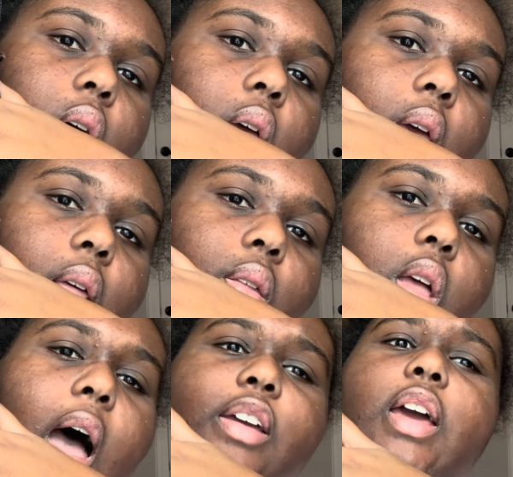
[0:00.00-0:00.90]
And
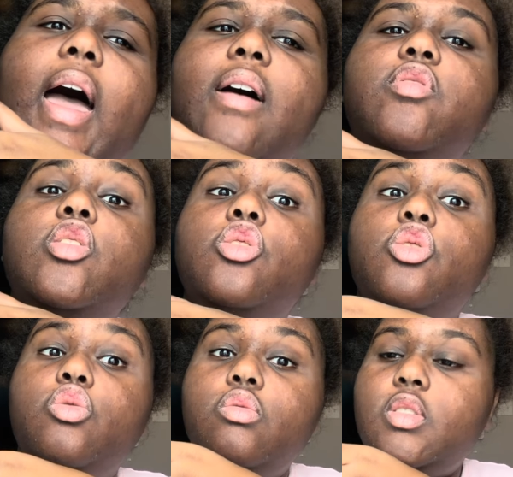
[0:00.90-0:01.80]
I haven't
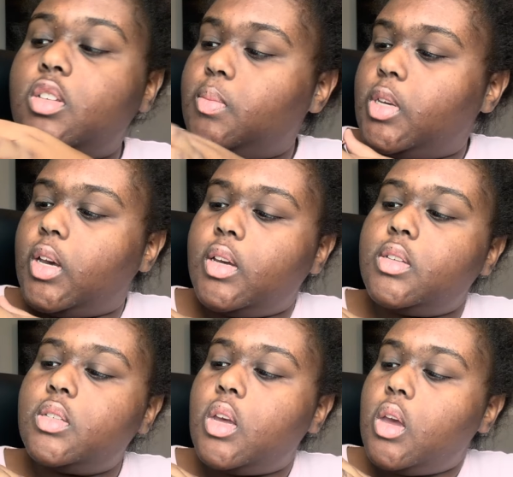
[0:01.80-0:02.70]
used these
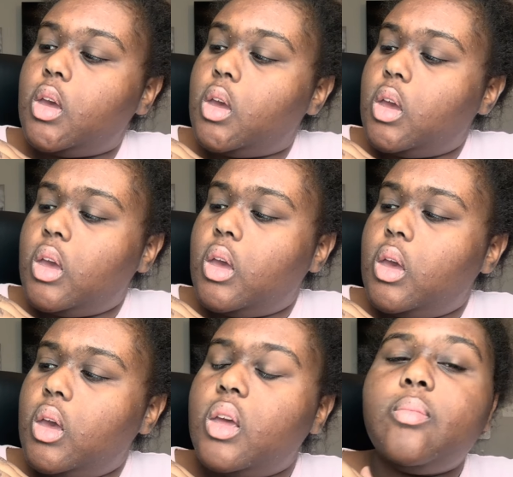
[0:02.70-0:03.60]
because
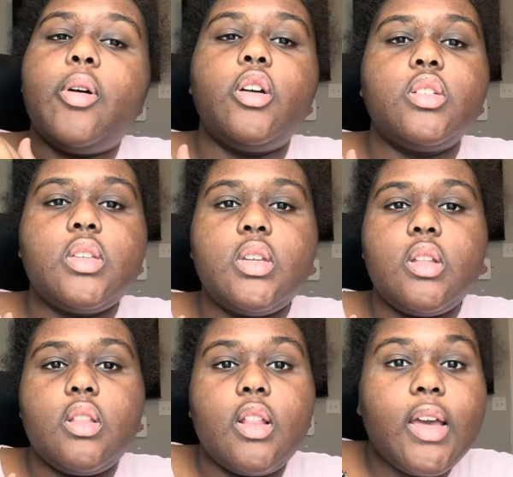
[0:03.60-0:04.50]
in
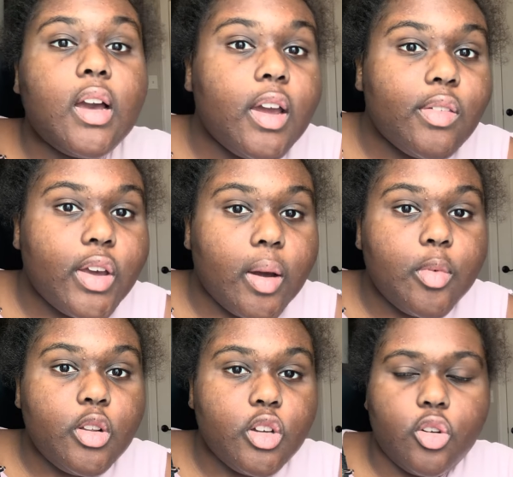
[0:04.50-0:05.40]
person, like here on
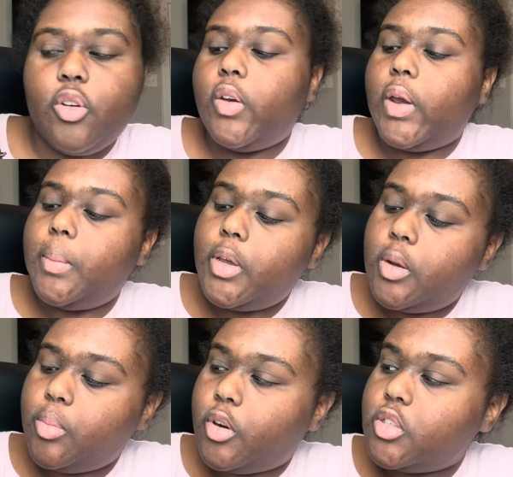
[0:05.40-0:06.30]
camera look great, right? But
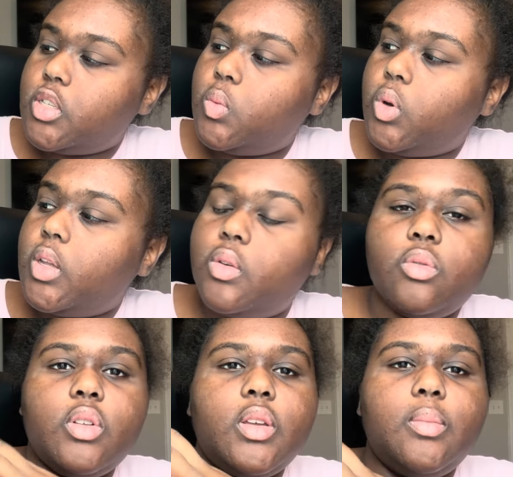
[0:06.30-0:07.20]
in person, what
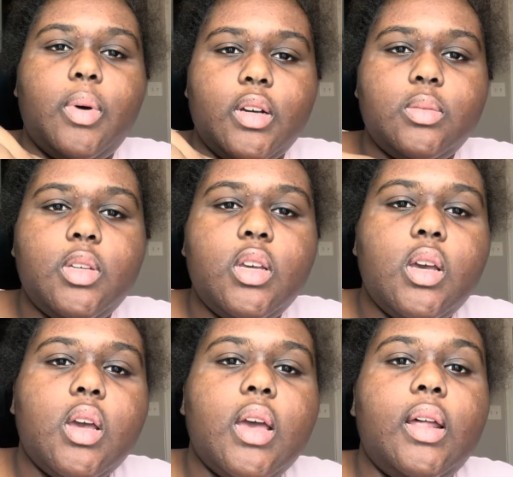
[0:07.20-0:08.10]
really bugs me
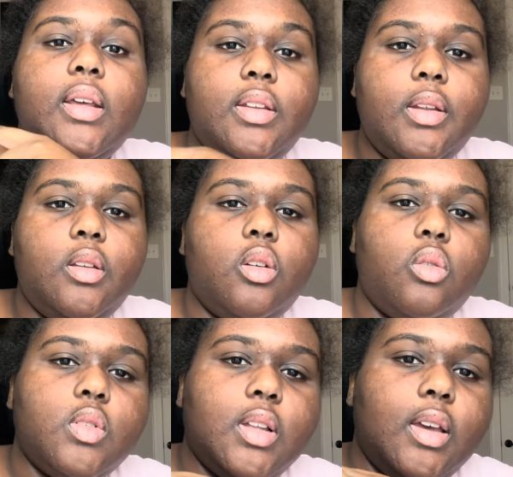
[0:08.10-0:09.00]
and I didn't know
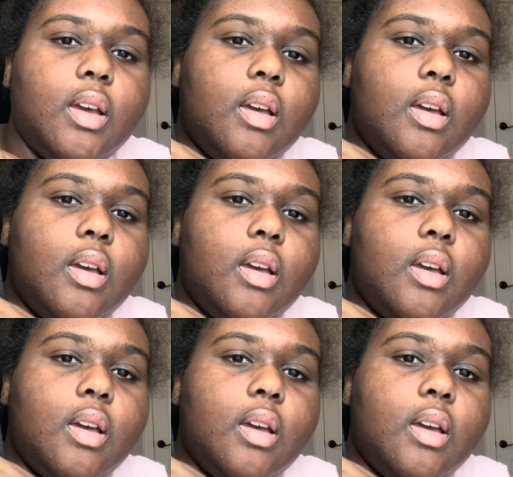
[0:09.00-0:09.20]
was like